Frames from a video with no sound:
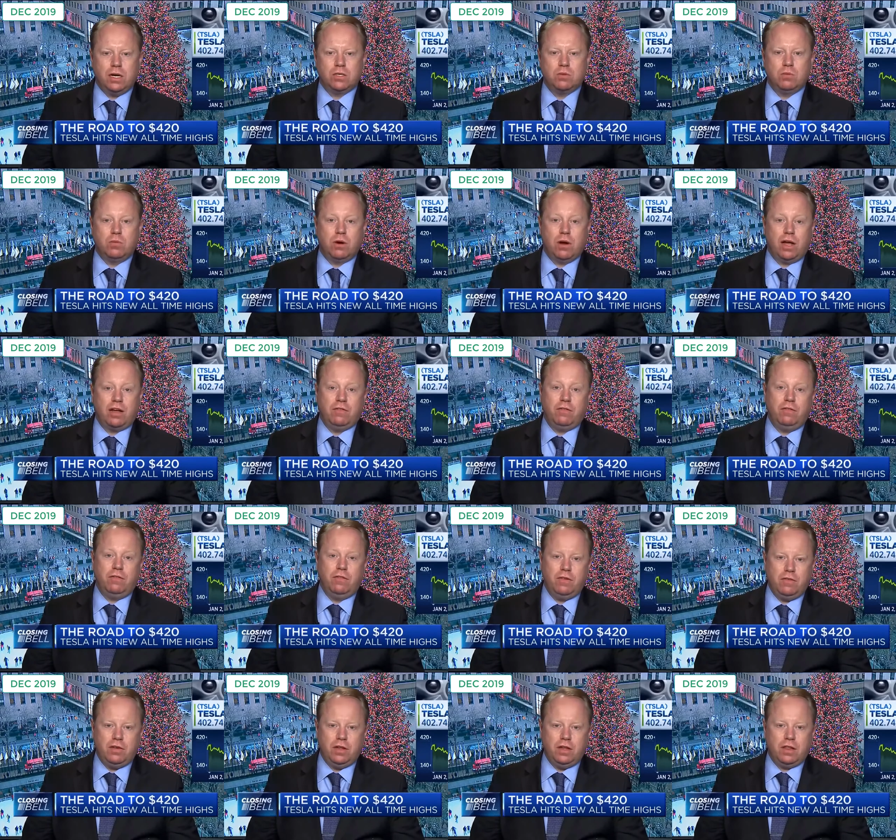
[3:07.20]
is more like
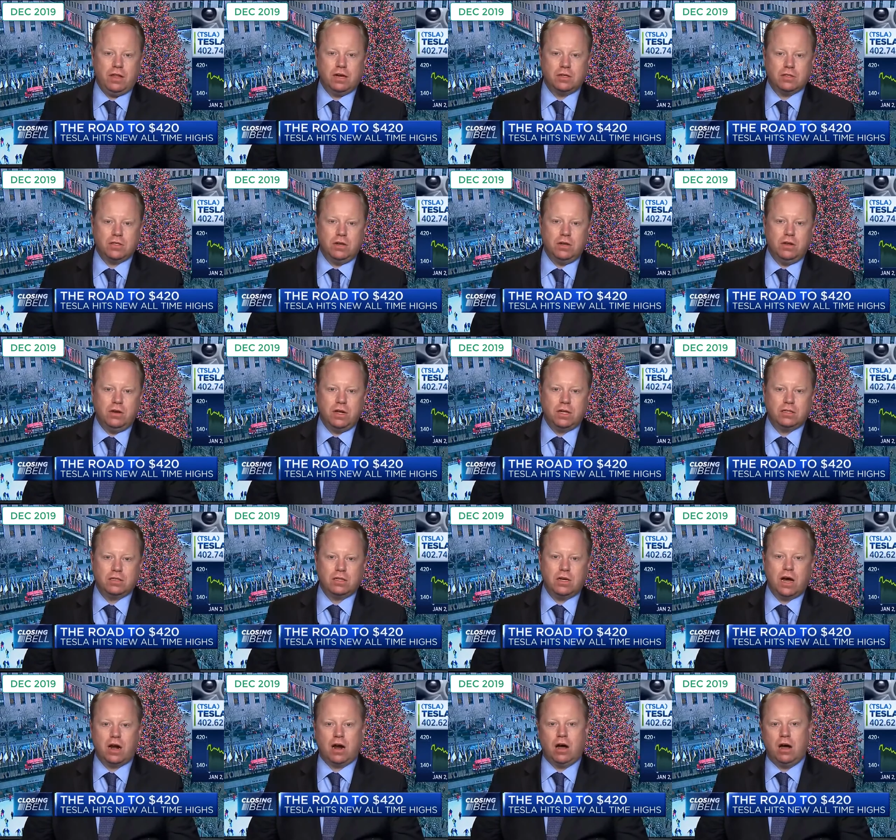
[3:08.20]
50,000 units,
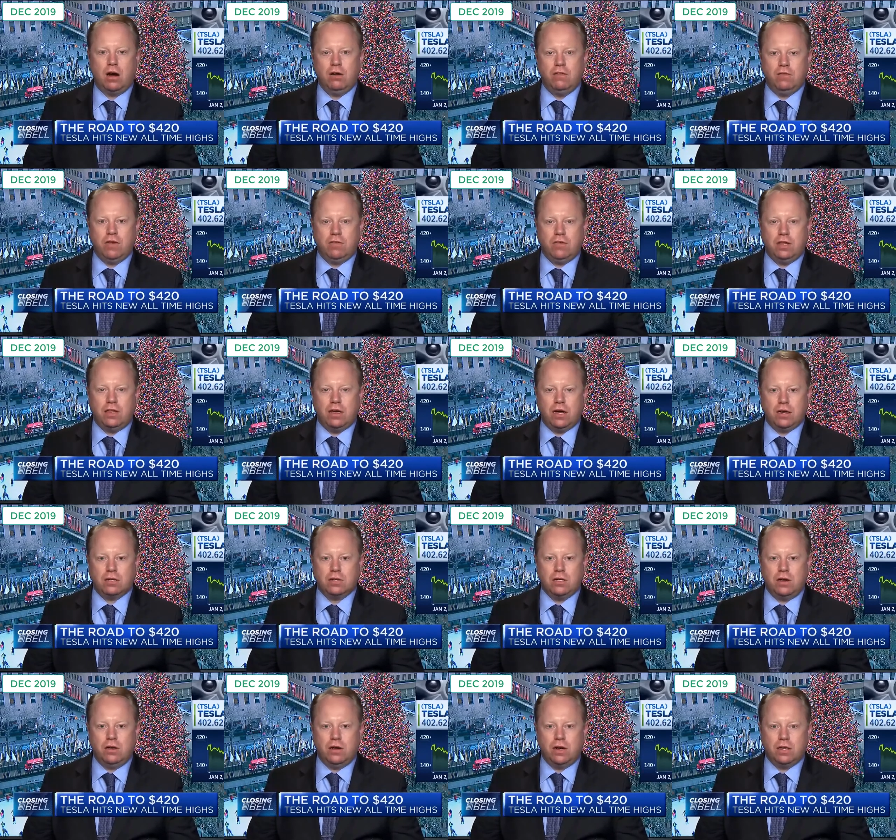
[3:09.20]
not
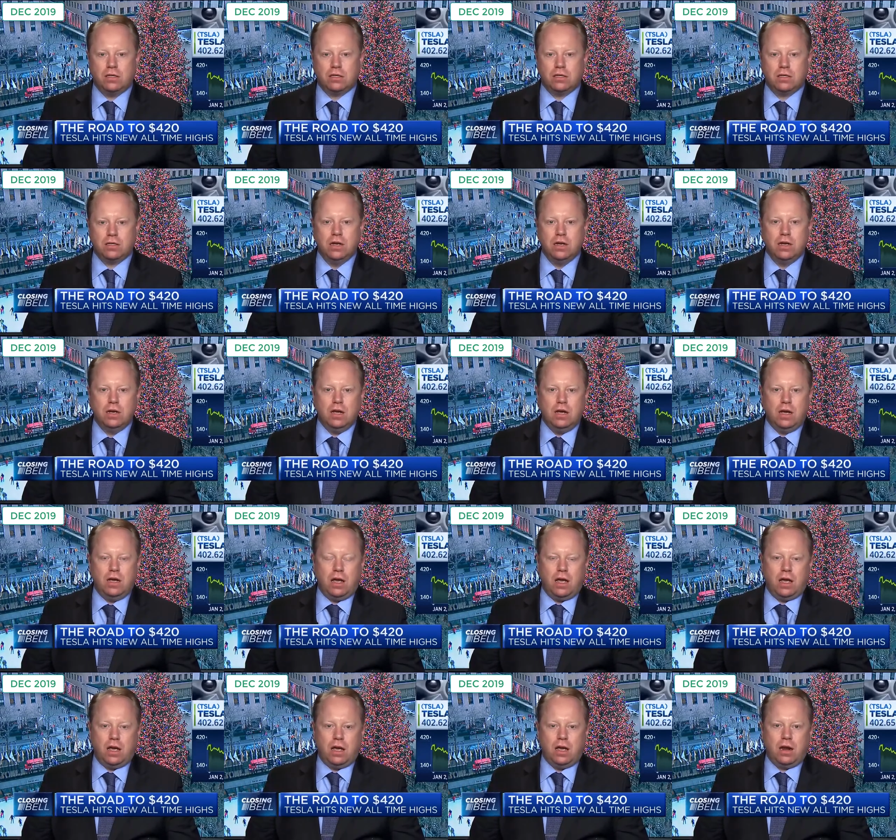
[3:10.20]
150,000 units.
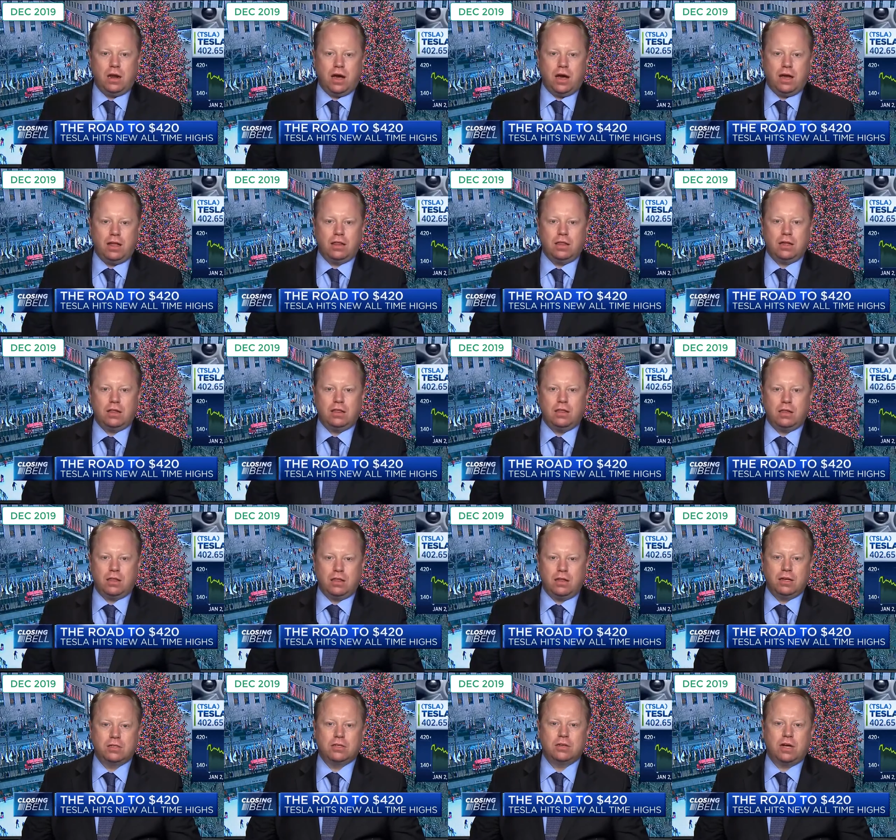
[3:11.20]
And I think that
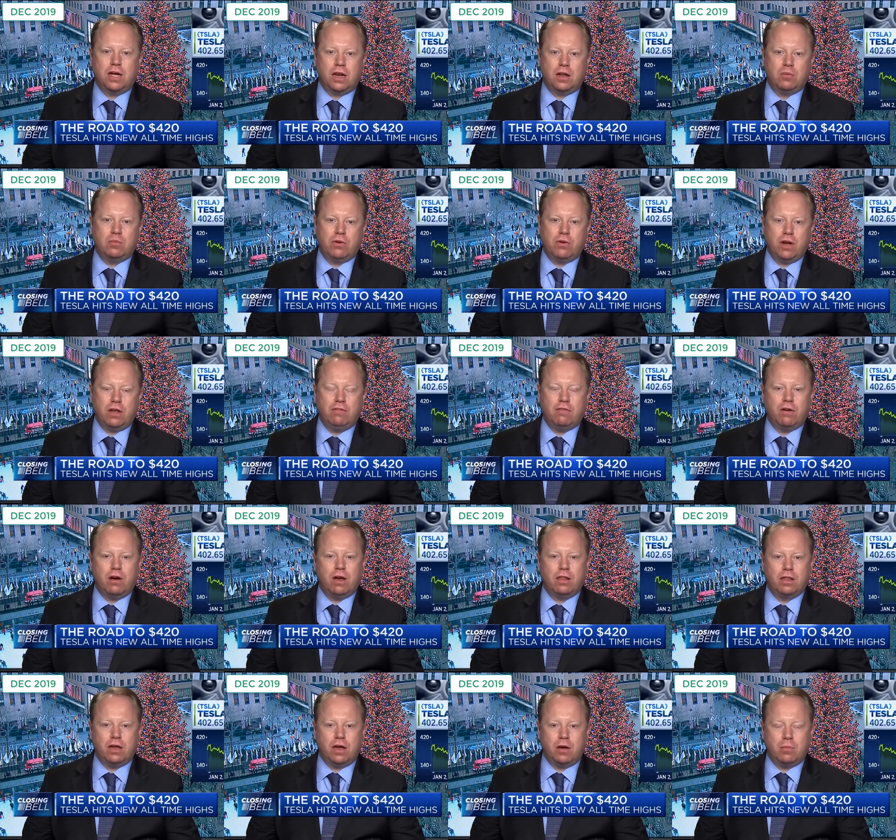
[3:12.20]
things are getting pretty
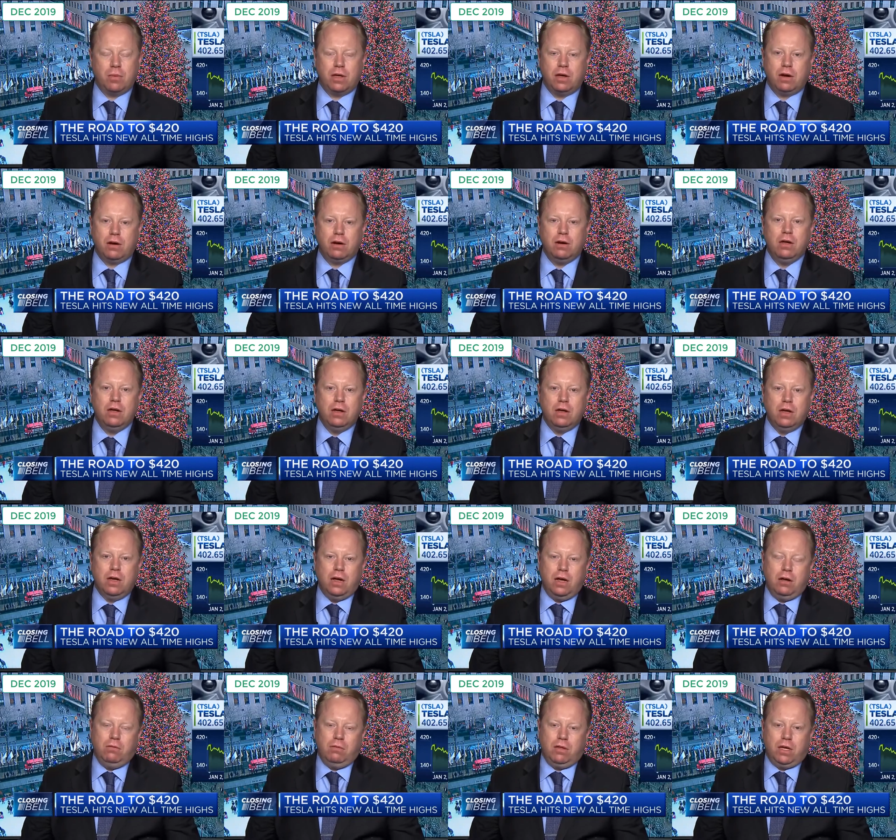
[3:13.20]
frothy up here.
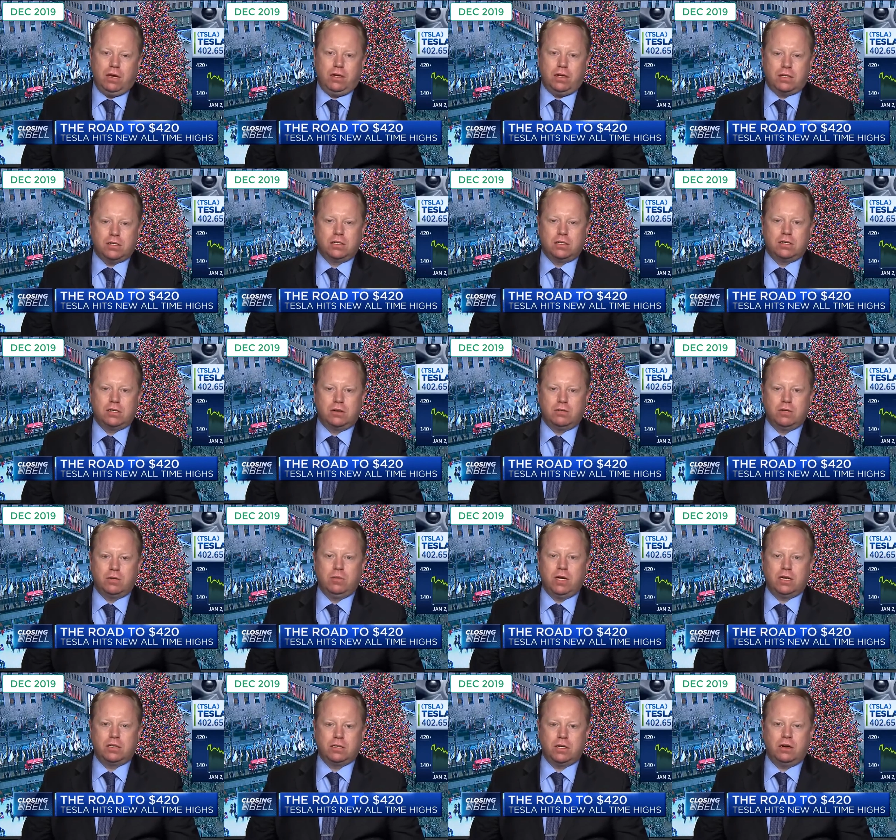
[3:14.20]
It really does deserve to
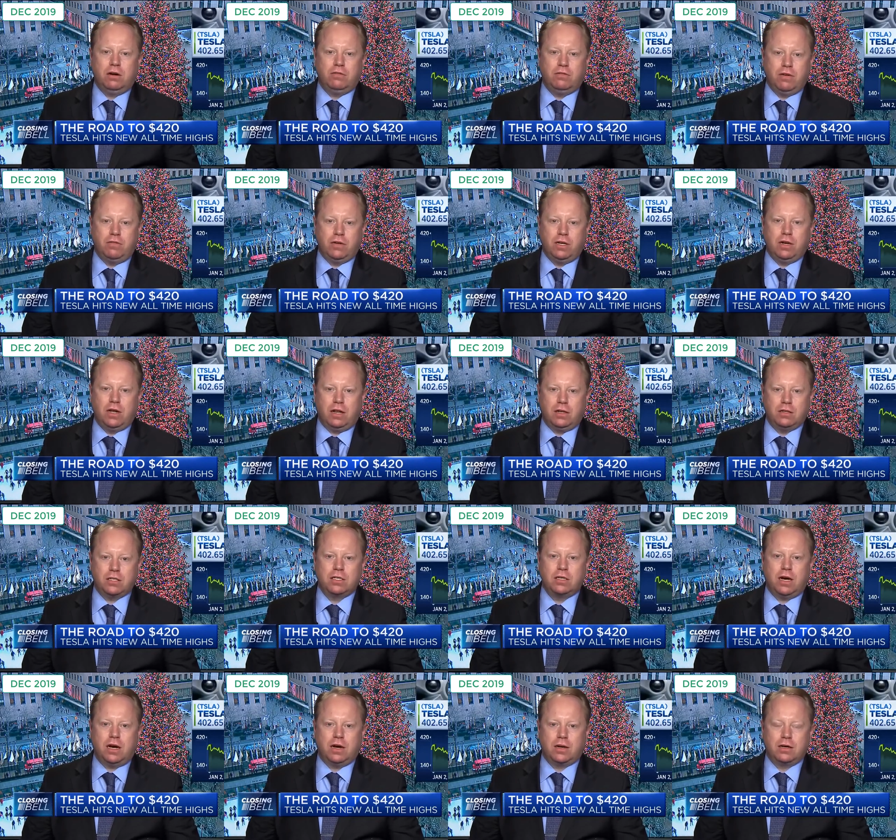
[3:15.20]
be a $250
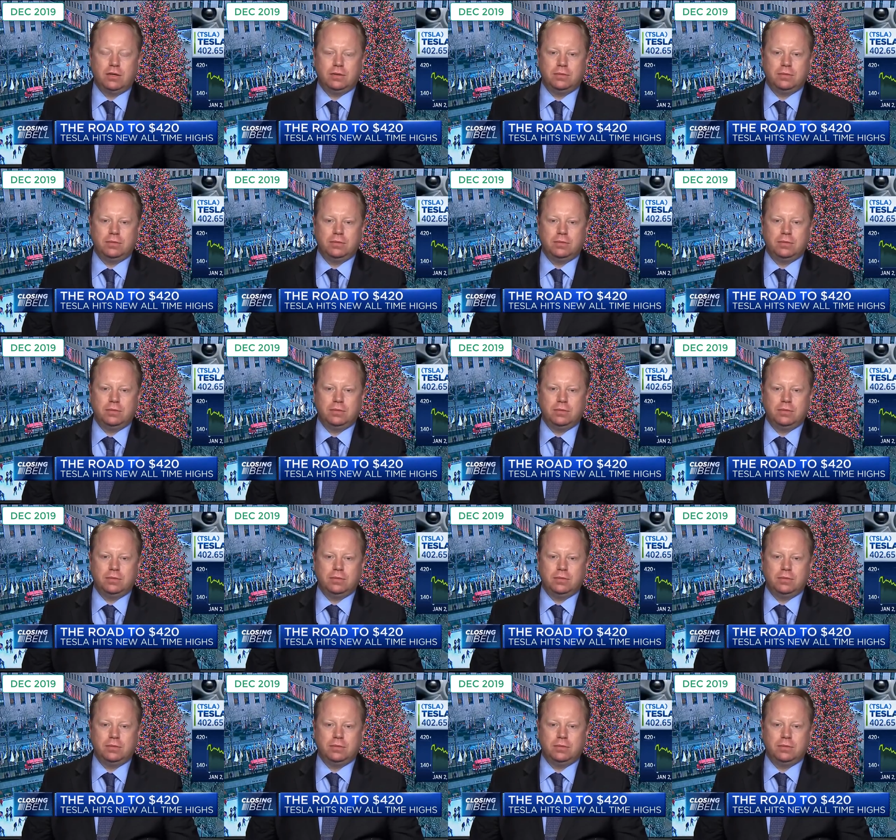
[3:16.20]
stock.